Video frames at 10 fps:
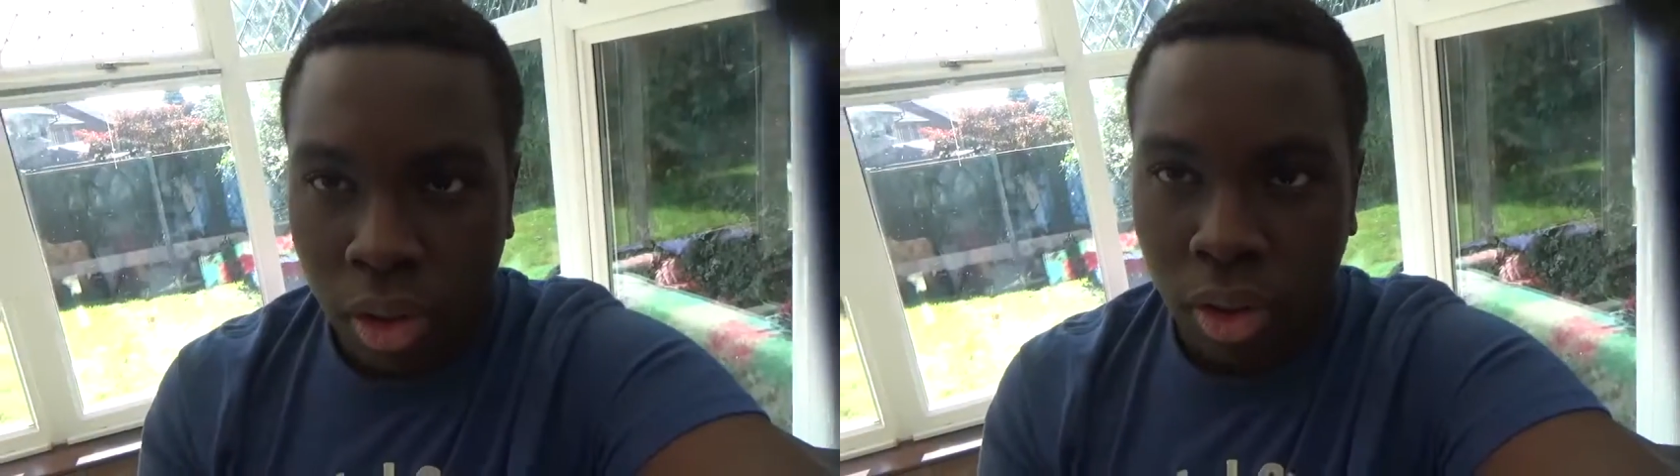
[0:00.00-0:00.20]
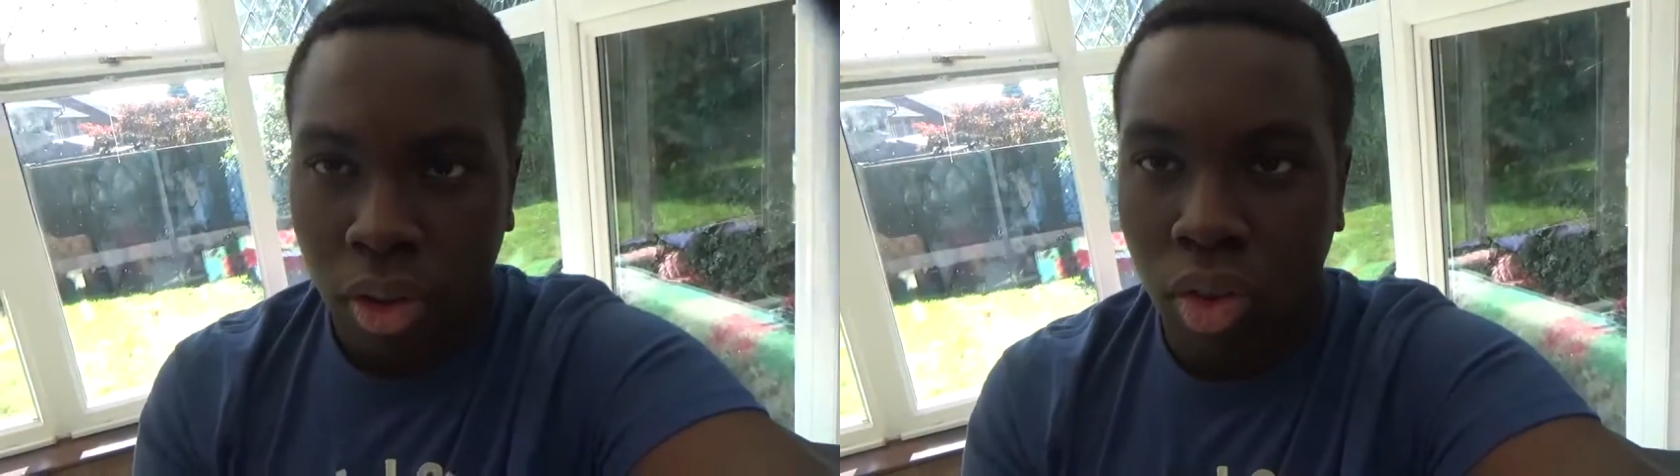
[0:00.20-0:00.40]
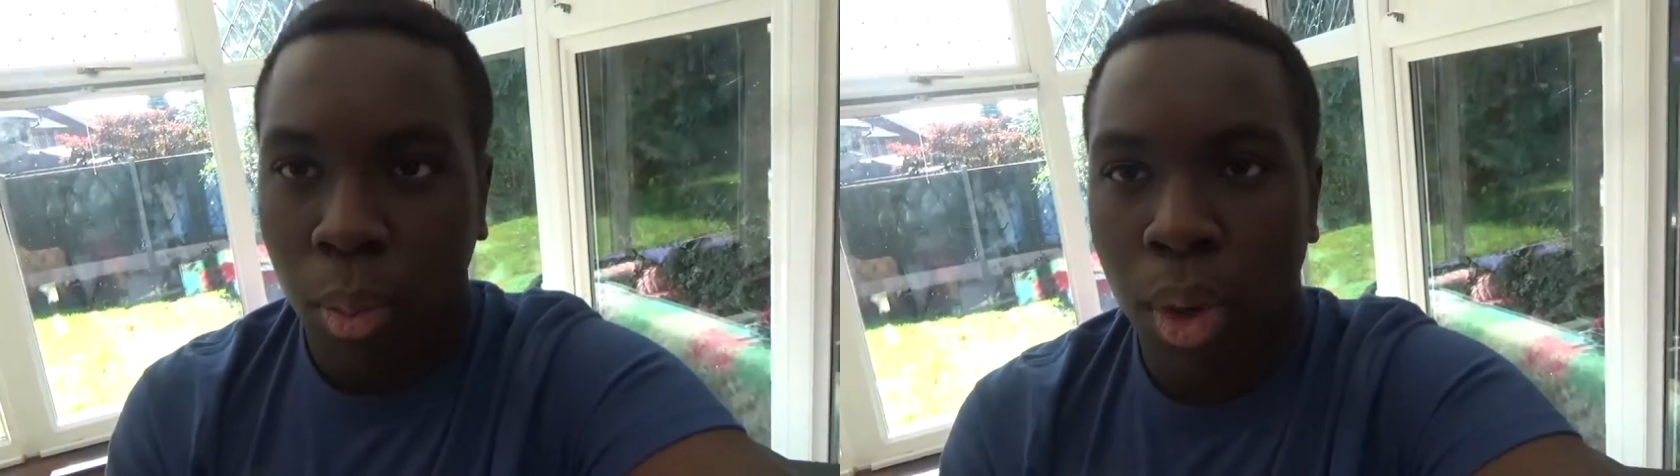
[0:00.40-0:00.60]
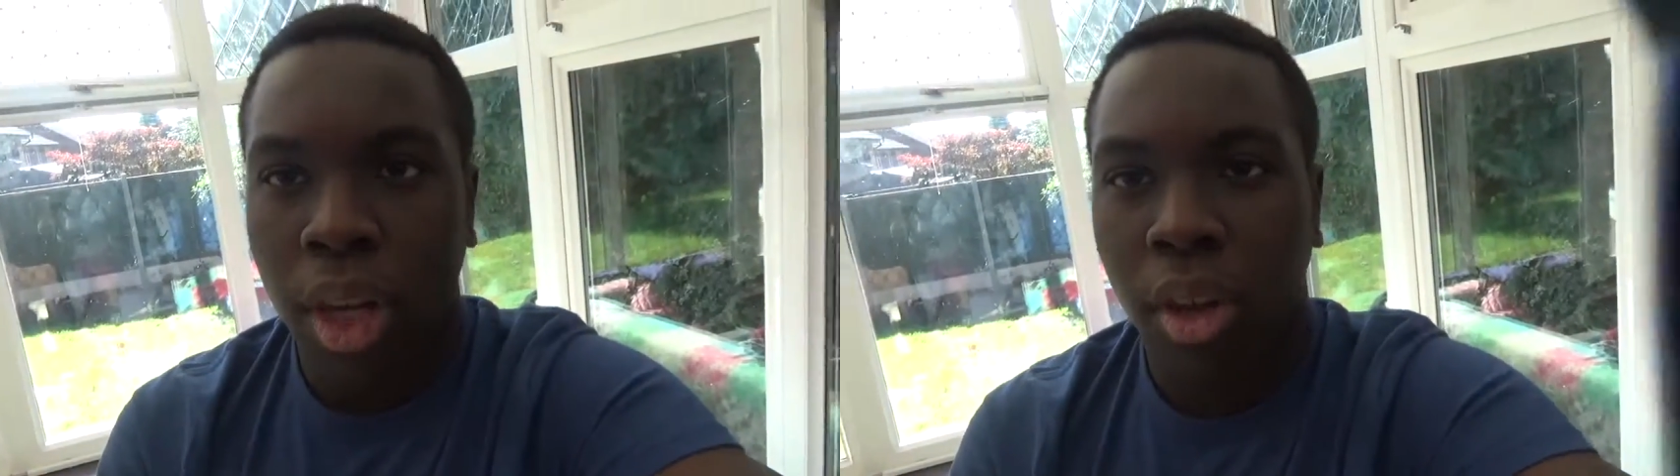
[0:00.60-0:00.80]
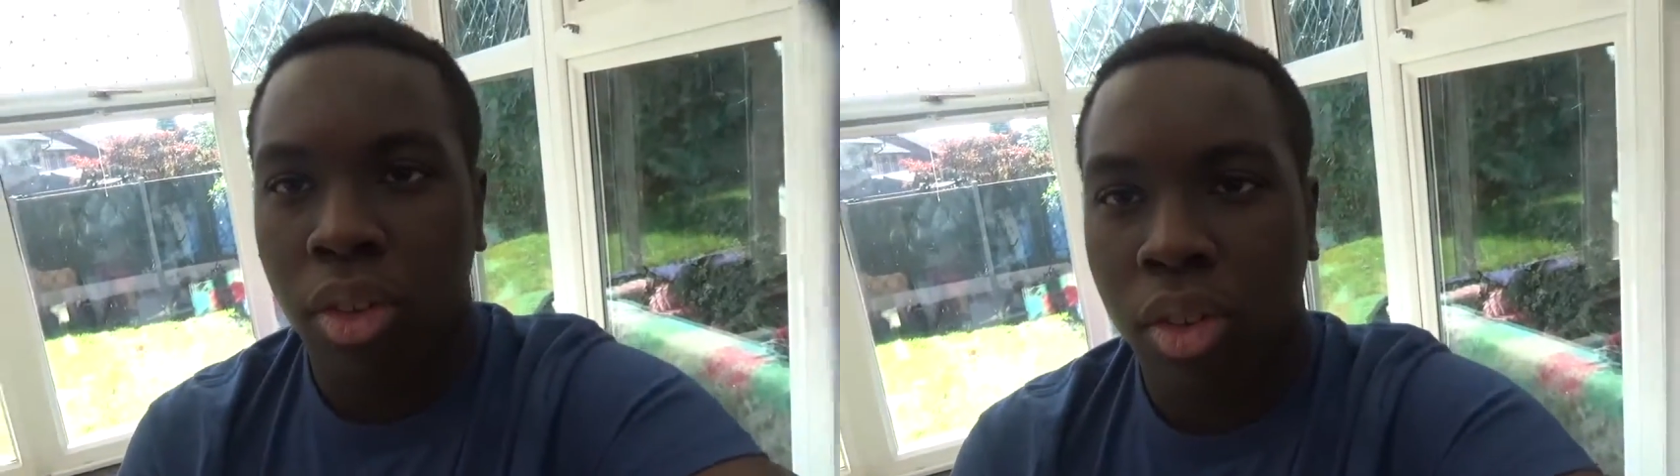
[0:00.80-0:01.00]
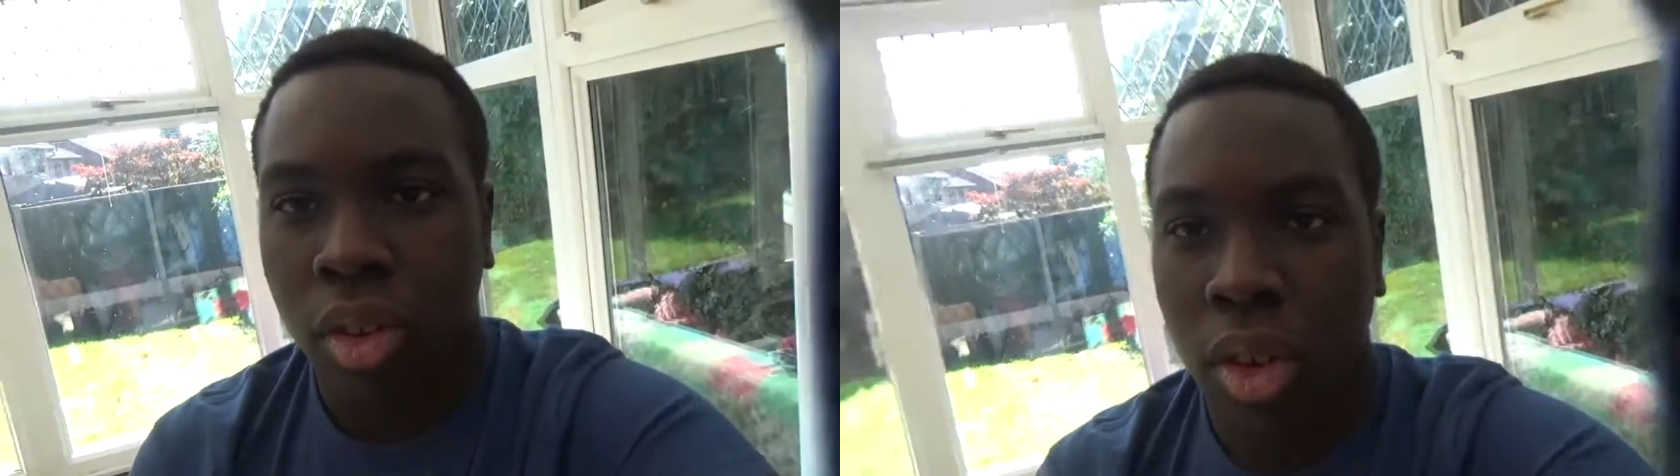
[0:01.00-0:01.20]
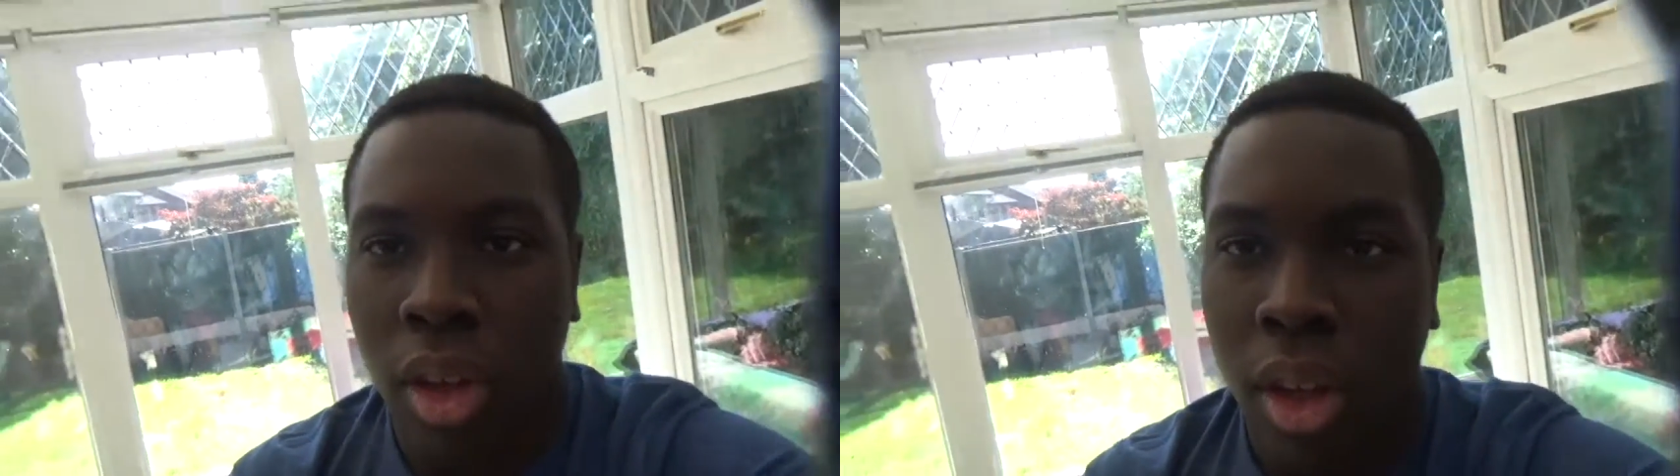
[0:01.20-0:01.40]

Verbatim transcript: to someone else.